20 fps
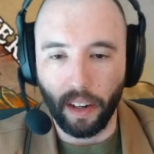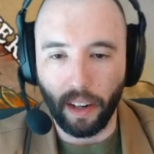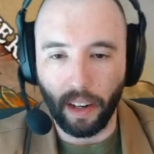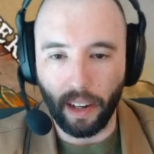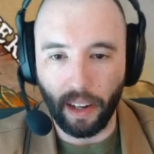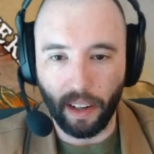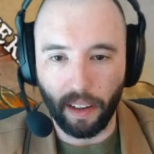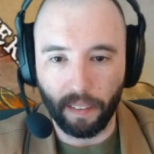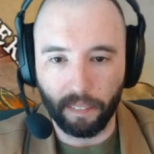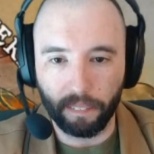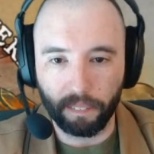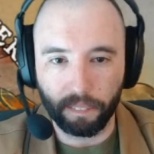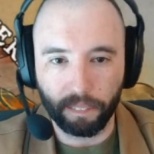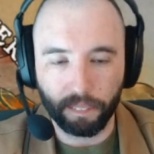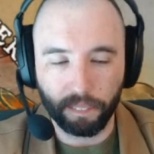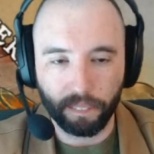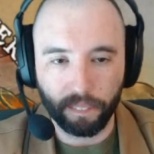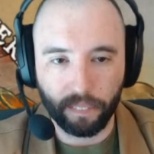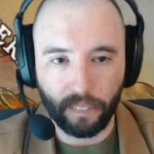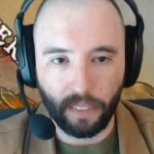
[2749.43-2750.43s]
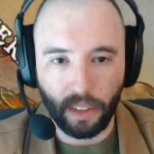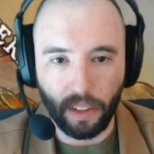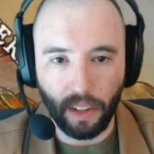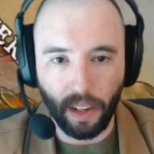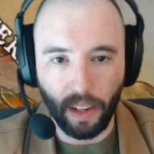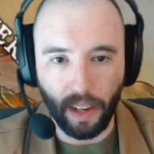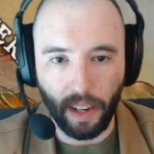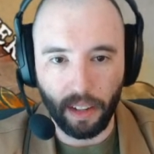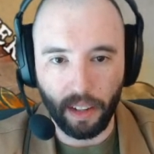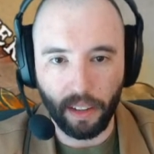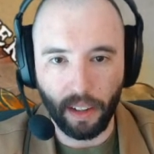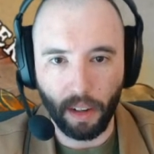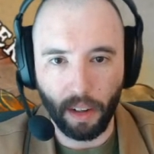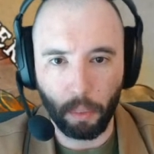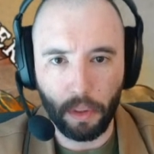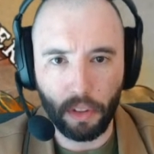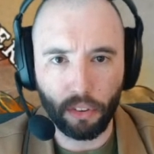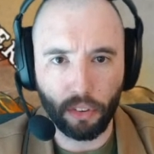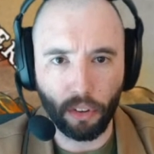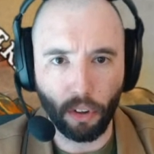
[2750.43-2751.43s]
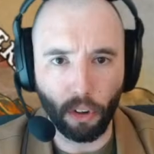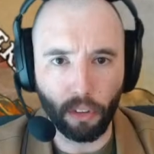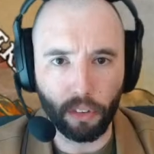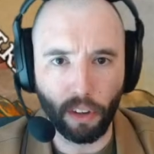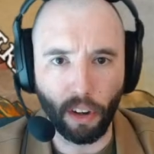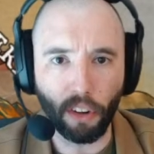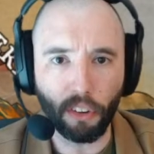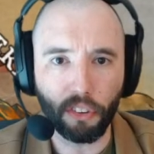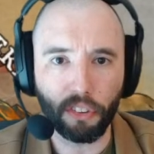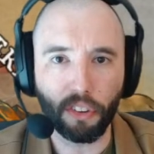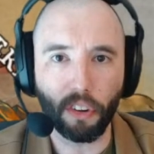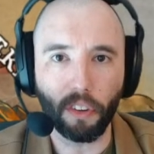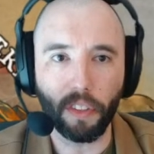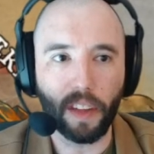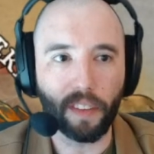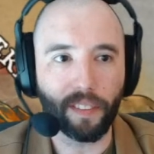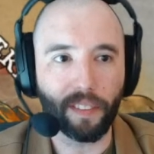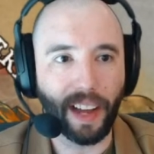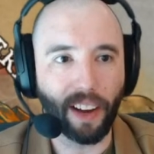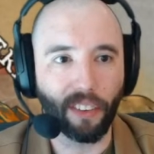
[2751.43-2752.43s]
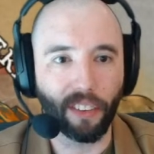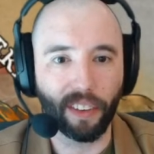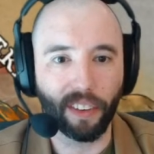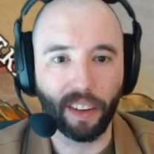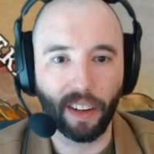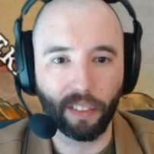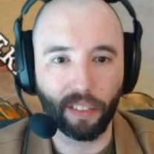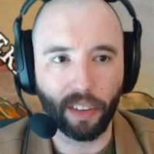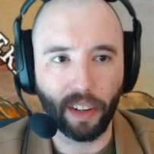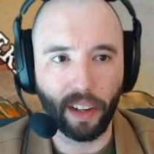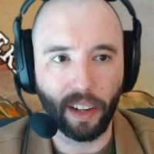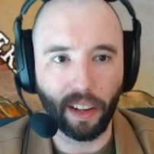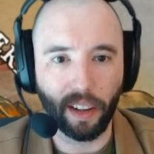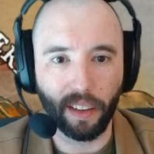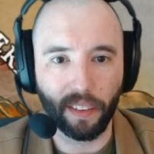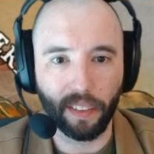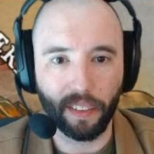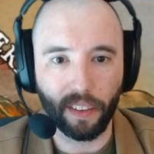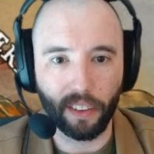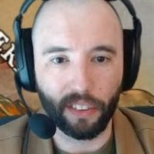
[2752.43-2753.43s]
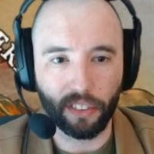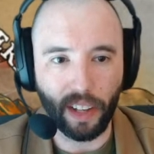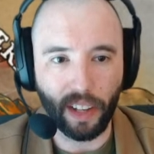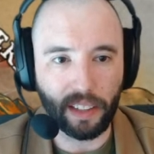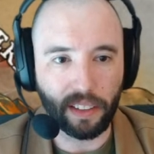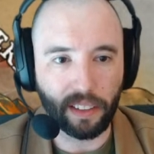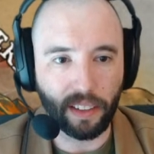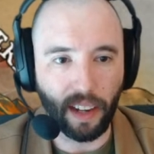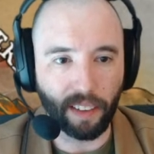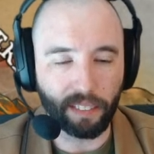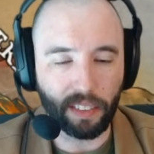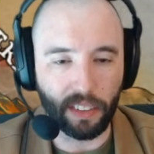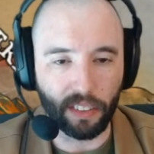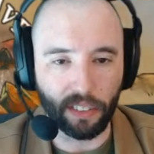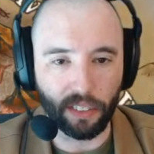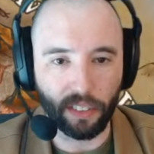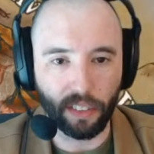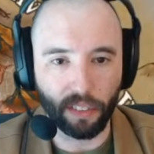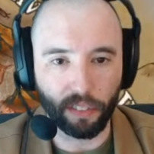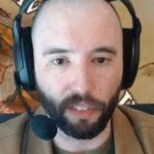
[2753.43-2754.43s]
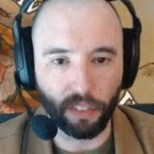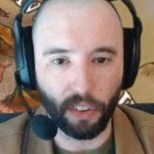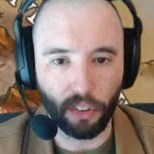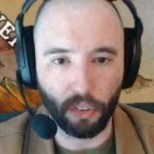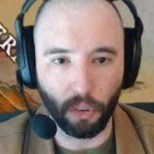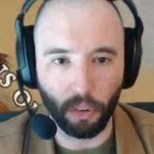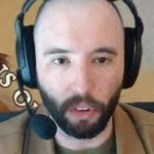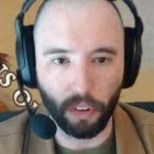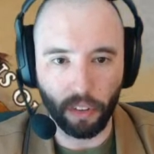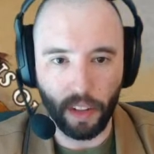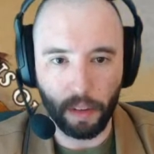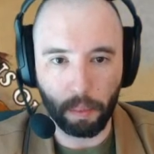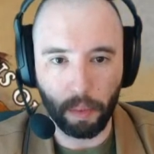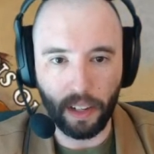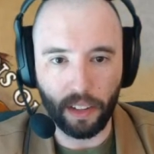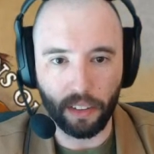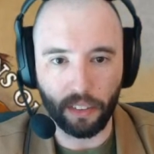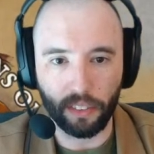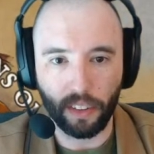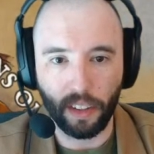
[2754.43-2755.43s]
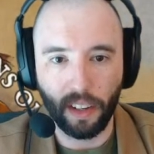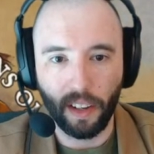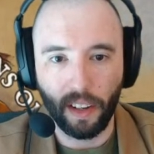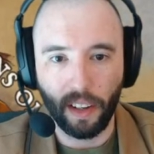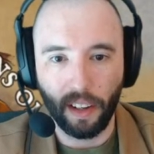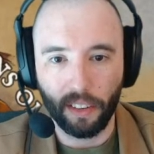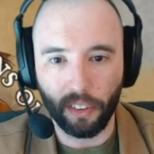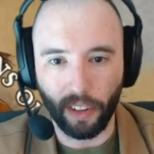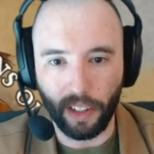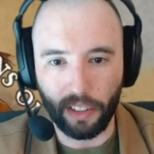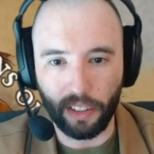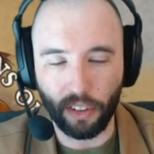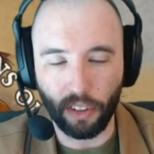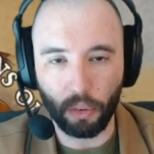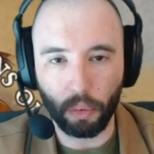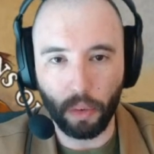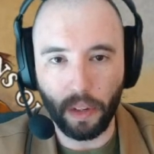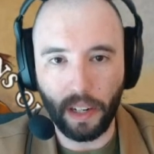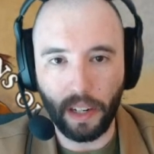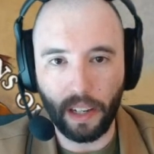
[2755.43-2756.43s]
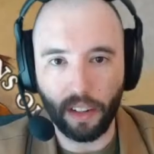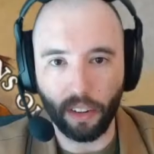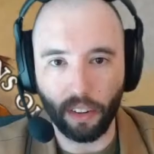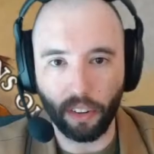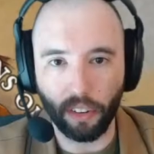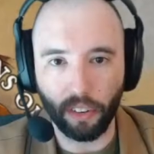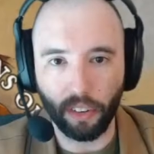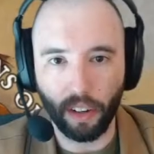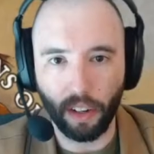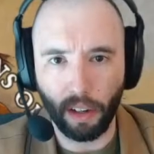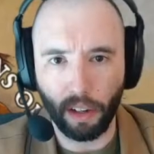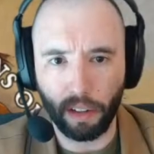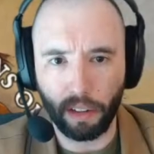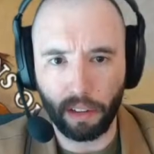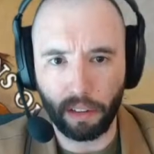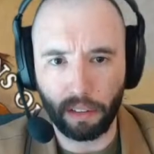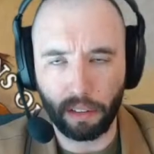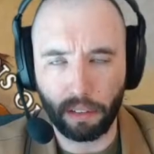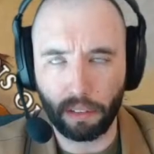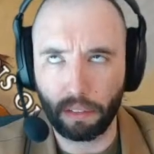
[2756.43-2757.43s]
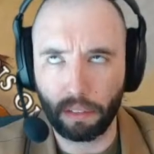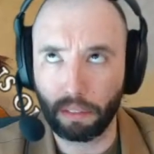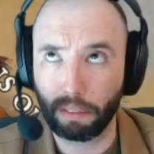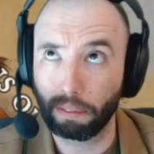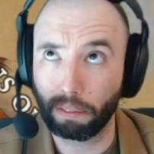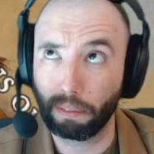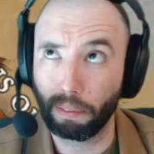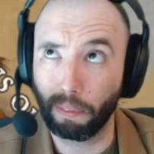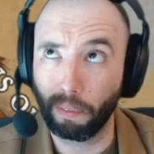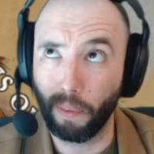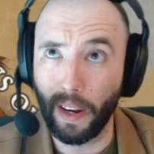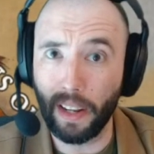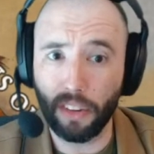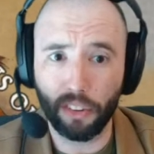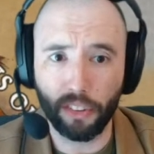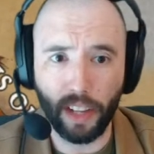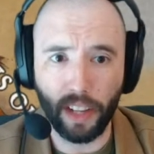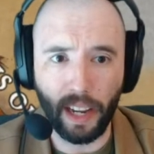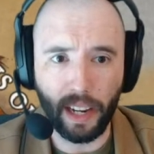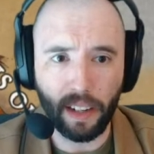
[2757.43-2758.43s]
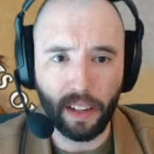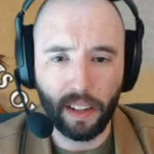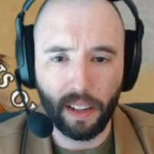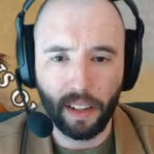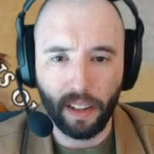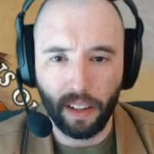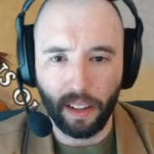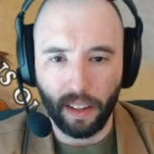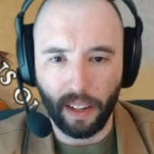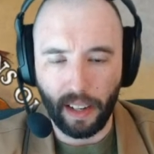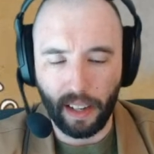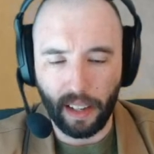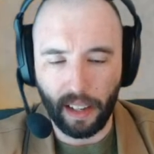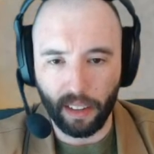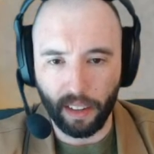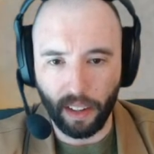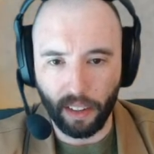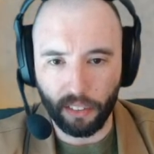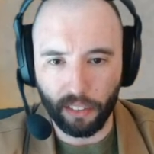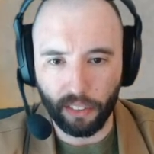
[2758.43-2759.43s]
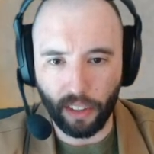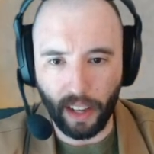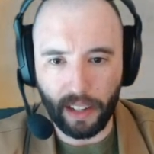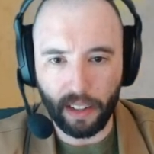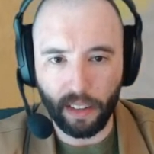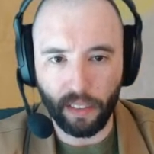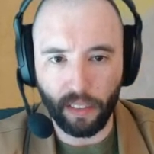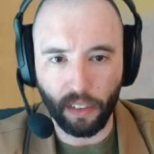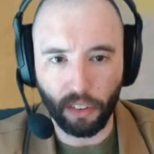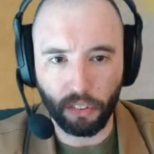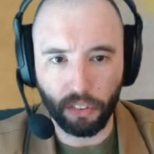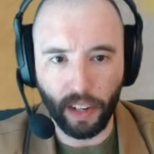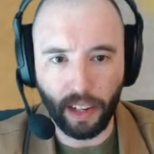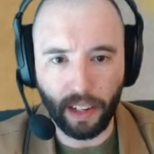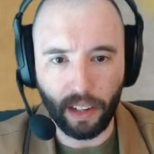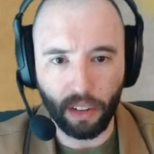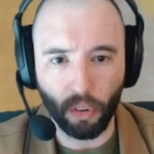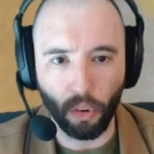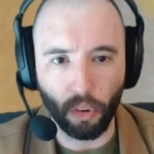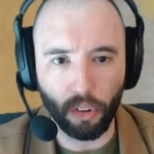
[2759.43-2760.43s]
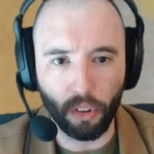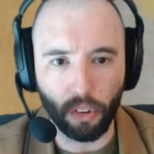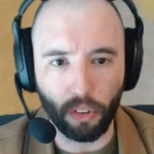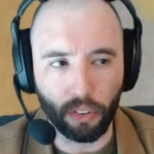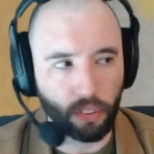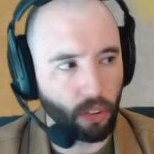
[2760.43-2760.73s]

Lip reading: And y'all sold them out of their signed copies the first order they placed. So I just went in Wednesday and signed their second order.